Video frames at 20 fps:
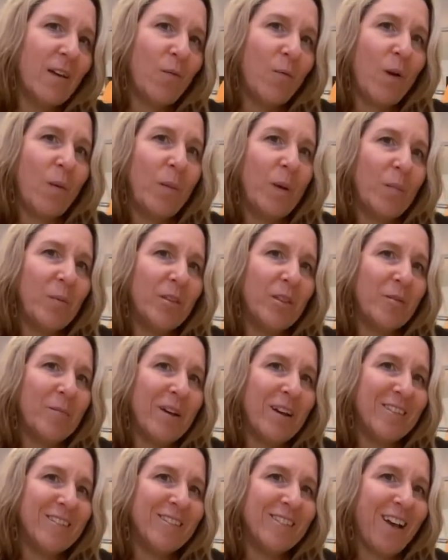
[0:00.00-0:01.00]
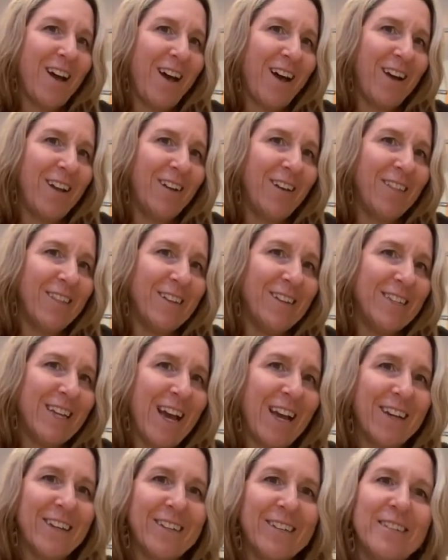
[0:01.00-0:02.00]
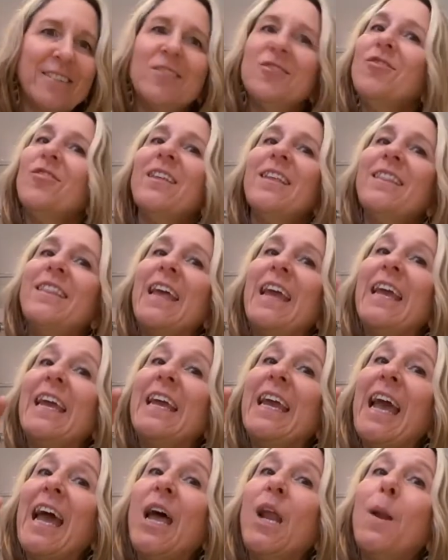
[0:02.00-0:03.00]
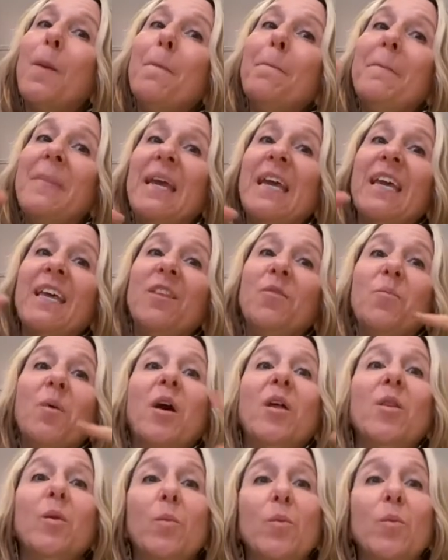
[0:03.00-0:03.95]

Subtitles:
when we put them outside on the deck so that they get bathed by the